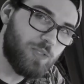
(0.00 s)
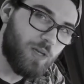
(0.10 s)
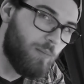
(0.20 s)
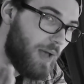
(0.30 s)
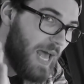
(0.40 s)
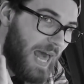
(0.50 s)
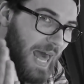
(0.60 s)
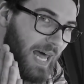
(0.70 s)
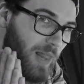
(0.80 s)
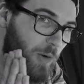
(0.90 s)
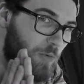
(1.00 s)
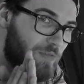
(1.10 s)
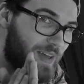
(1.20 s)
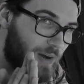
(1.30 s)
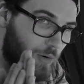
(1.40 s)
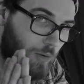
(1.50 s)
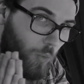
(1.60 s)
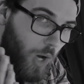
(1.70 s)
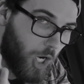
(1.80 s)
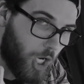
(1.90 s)
you some aloe vera
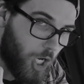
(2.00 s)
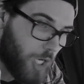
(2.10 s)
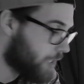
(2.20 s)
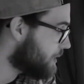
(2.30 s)
water?"